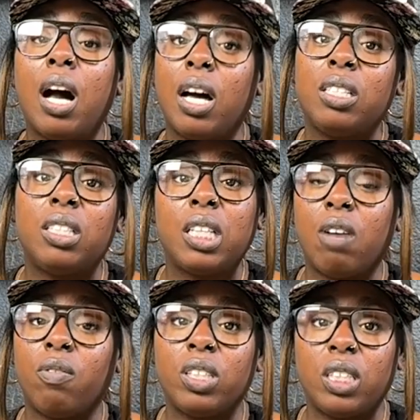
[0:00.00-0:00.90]
honest
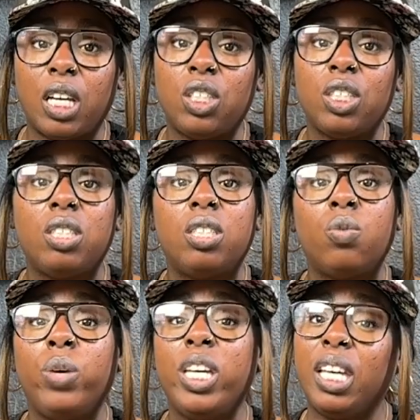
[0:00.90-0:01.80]

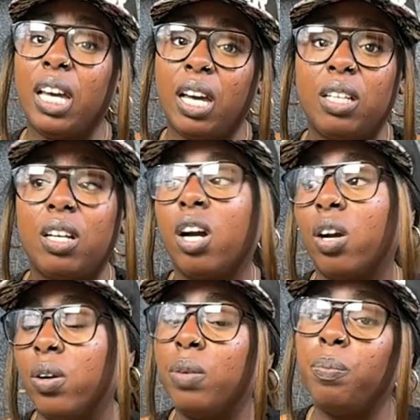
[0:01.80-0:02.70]
conversations. We can
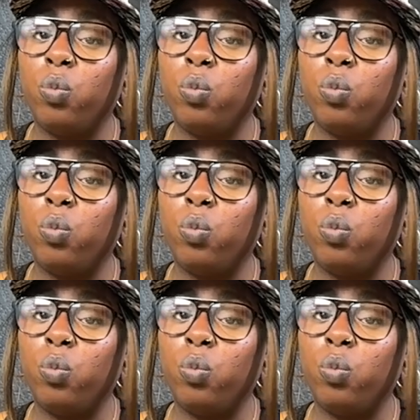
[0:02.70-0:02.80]
hurt